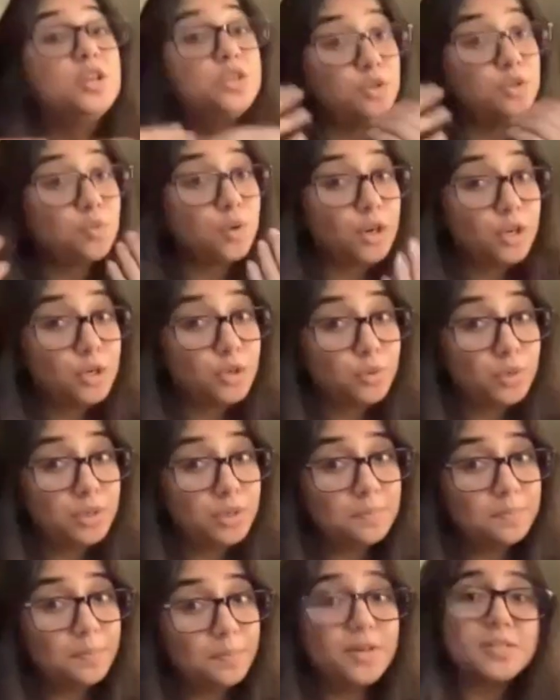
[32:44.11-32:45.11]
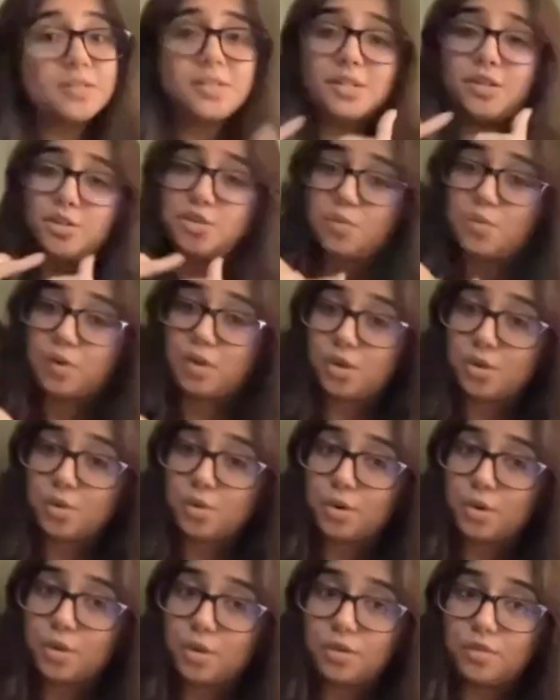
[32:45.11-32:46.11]
Do you want to do it in person? Do you want to
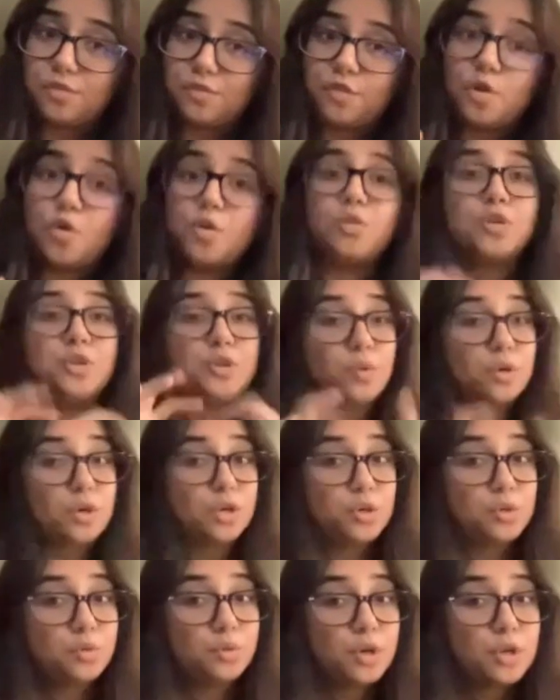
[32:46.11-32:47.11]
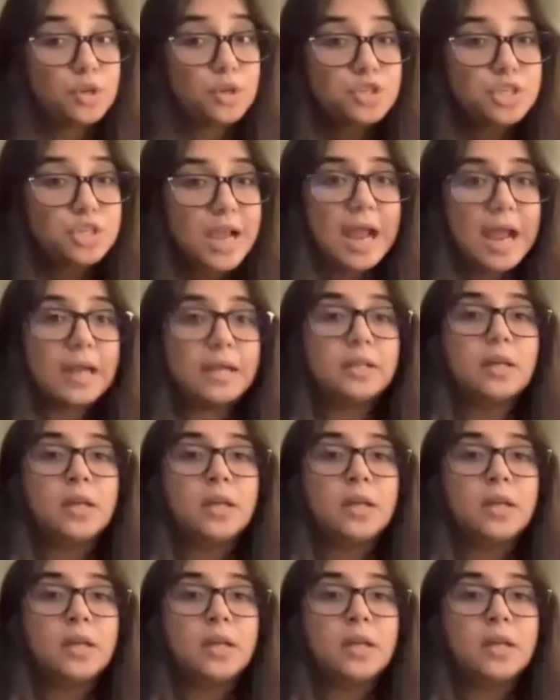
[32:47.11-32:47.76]
do it on the phone? Do you want to do it on chat?